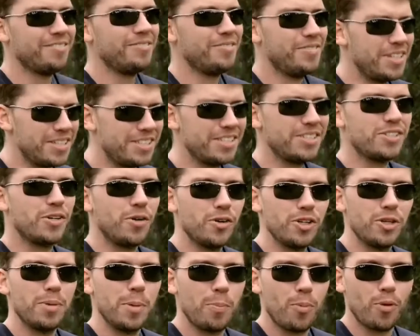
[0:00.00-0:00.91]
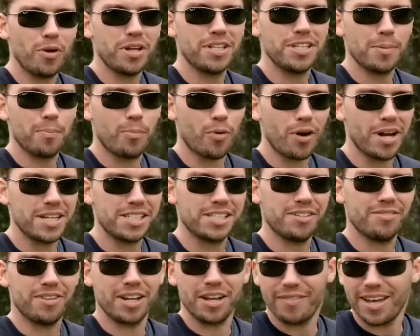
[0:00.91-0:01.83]
this is going to be pretty
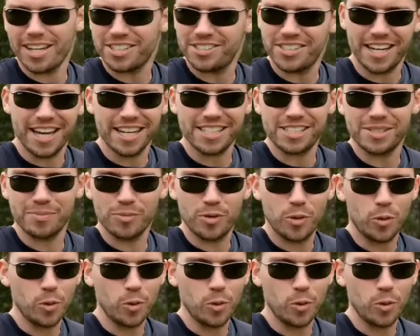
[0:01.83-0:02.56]
impressive, and I've actually got some